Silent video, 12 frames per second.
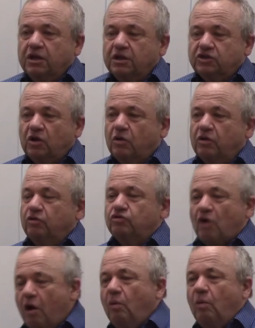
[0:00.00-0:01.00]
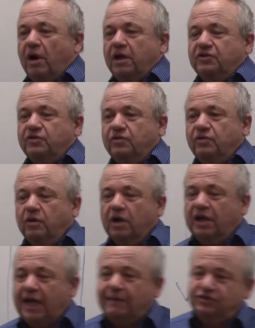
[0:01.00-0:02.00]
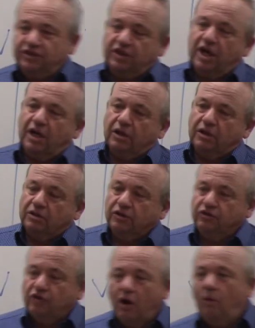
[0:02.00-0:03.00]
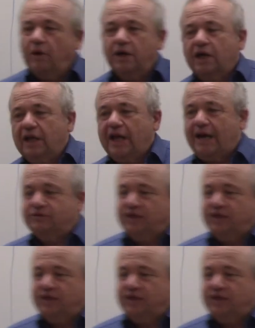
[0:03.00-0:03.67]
So you don't want to collapse the dollar. You don't want to collapse